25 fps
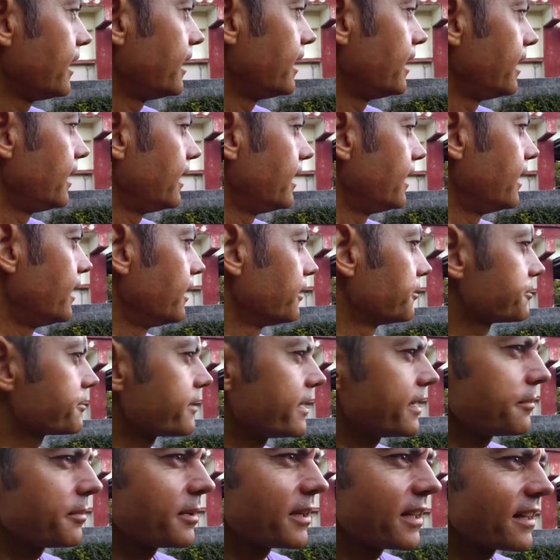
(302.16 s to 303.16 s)

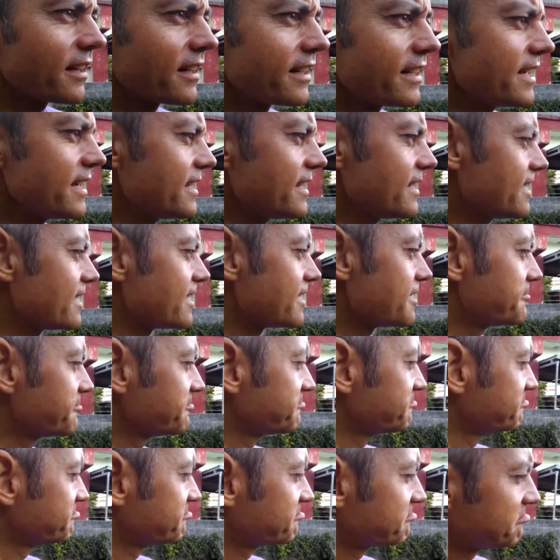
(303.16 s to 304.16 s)
Also, anybody got
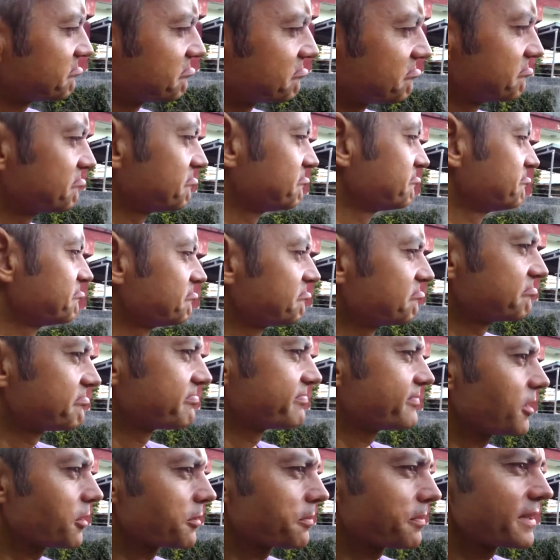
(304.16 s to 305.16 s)
any
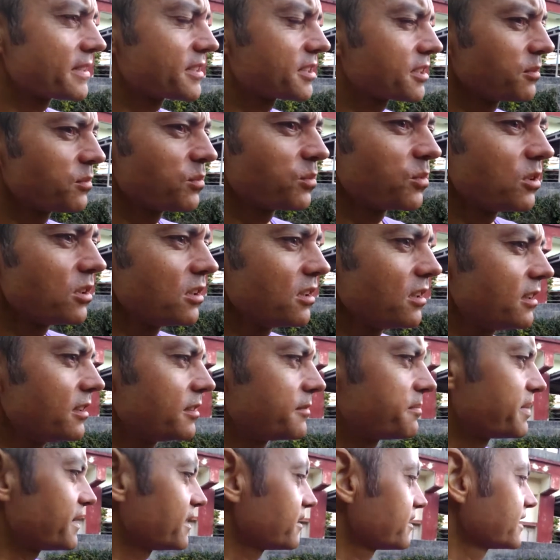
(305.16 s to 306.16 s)
old bits of
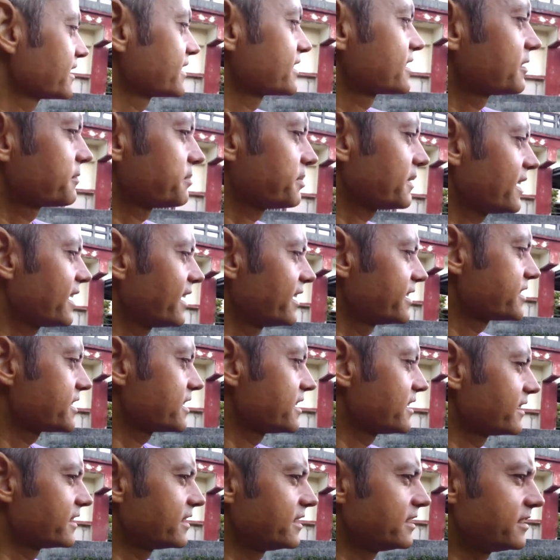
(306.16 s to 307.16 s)
wood, building
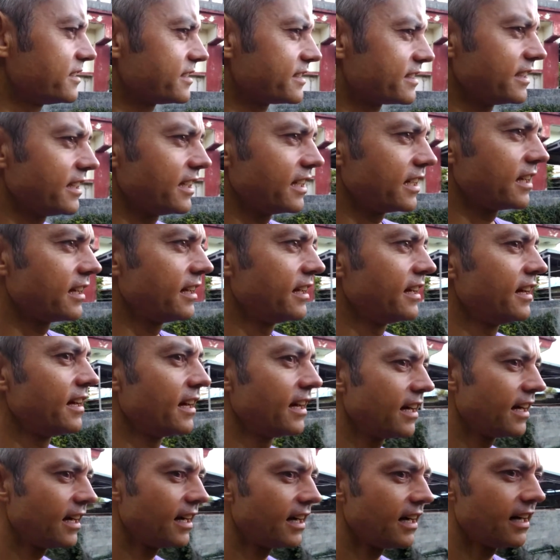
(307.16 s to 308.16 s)
supplies you're not using?
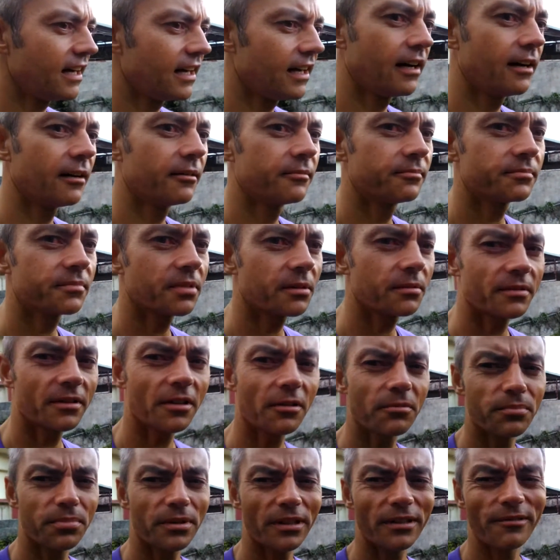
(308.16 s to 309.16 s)

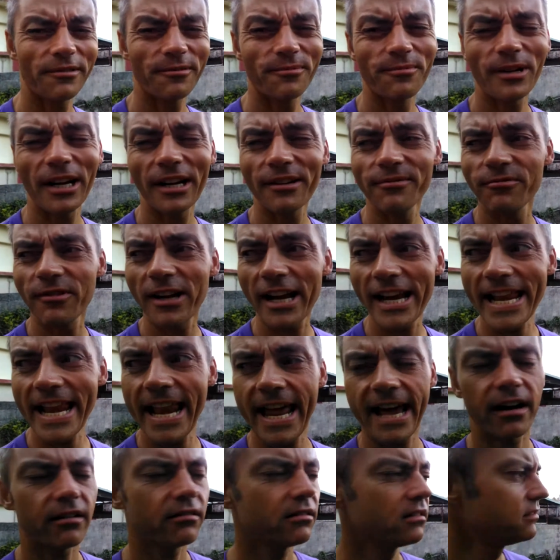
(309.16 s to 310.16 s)
But don't bring them around
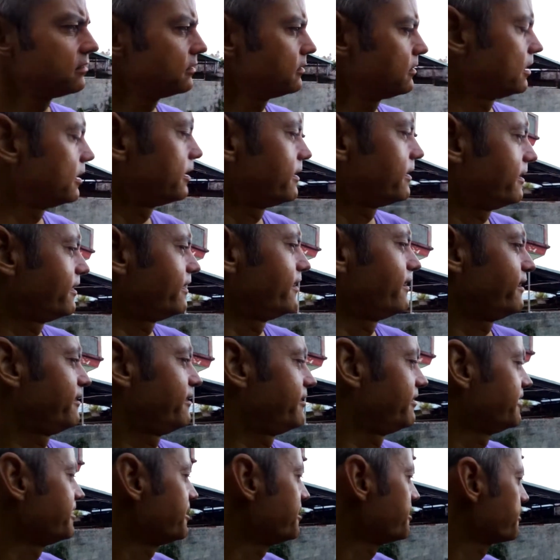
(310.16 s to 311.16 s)
right now.
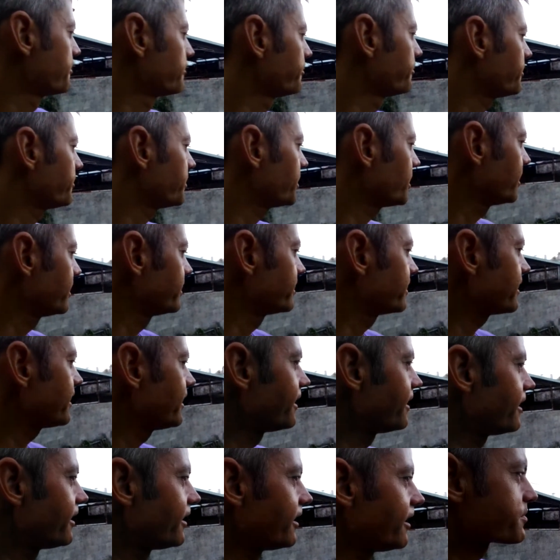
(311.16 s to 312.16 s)
But
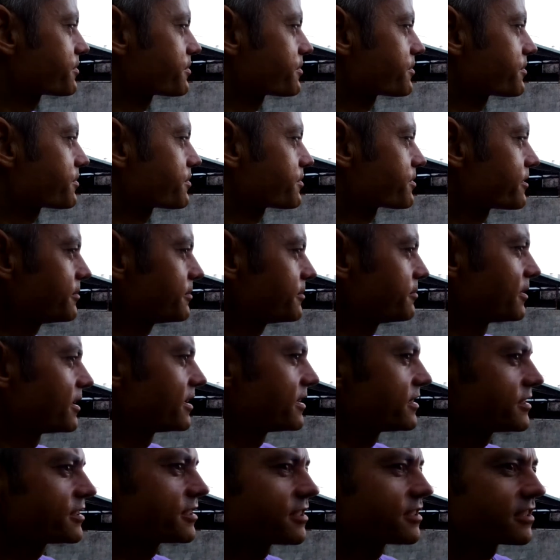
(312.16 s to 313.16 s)
pretty
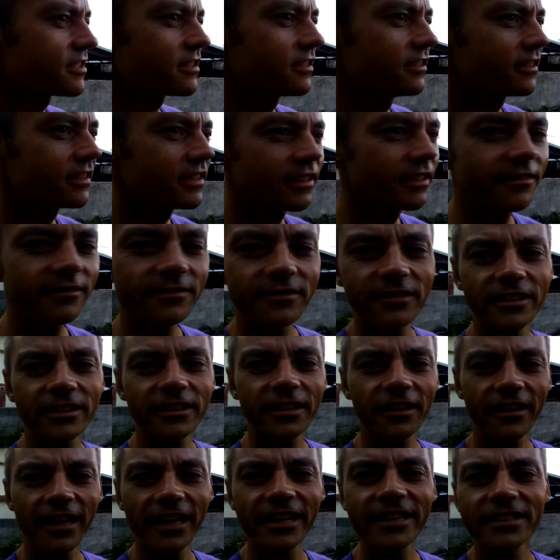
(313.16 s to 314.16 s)
much looking
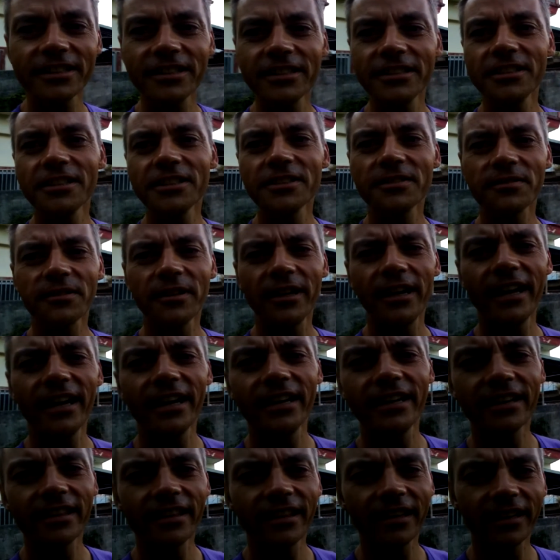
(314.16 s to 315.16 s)
for donations for
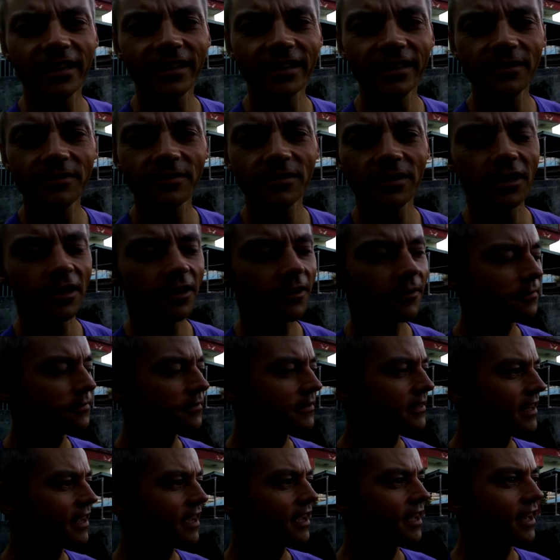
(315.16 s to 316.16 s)
anything you've got.
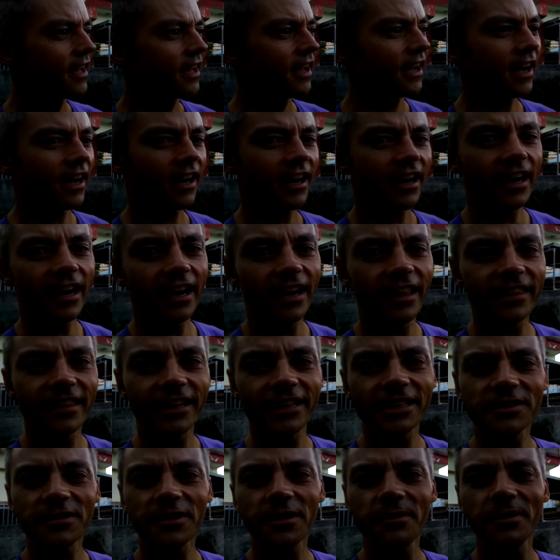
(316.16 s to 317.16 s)
All right,
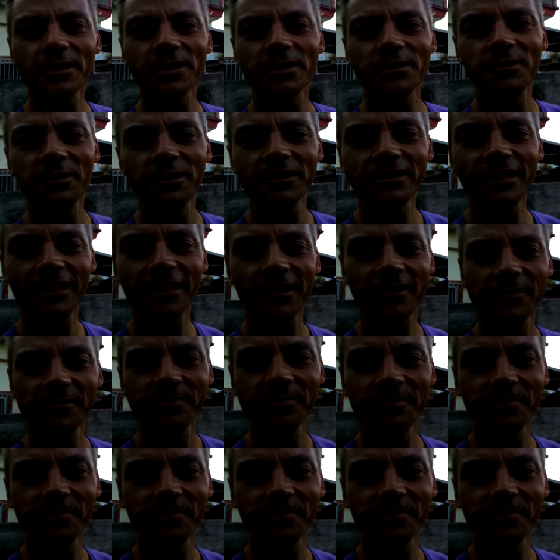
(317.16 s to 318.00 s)
thanks very much for watching.